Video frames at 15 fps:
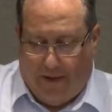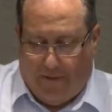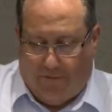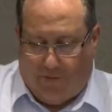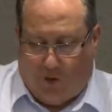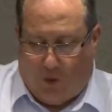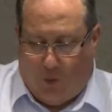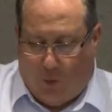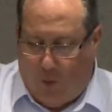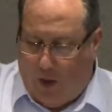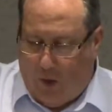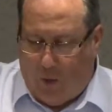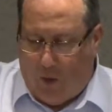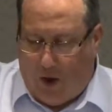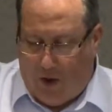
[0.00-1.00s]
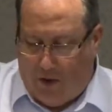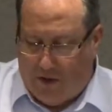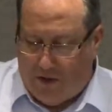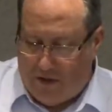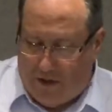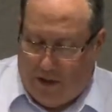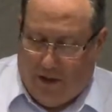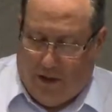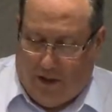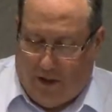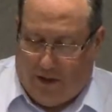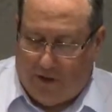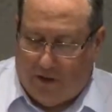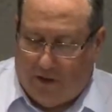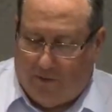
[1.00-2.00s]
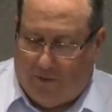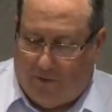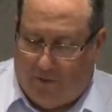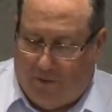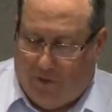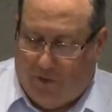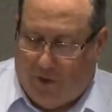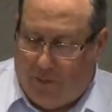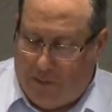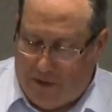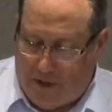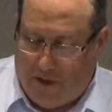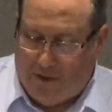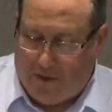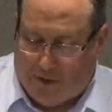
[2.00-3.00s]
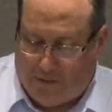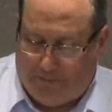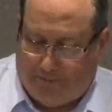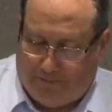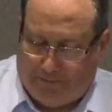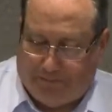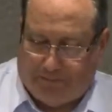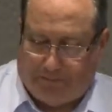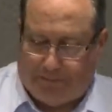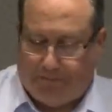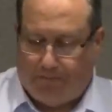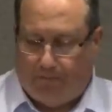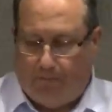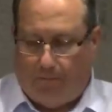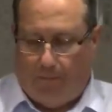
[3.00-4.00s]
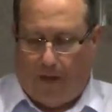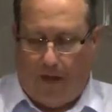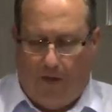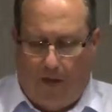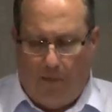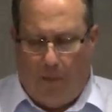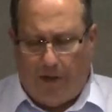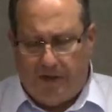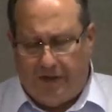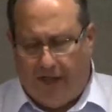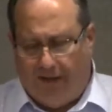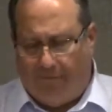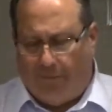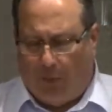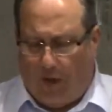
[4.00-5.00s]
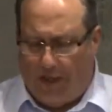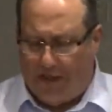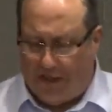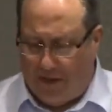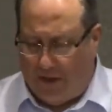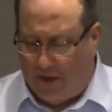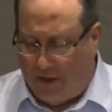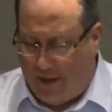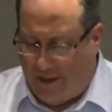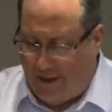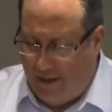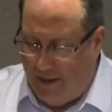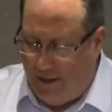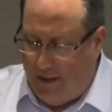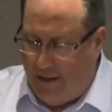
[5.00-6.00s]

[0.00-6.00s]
for well watered seedlings to fulfill their potential, they must have bright sunlight.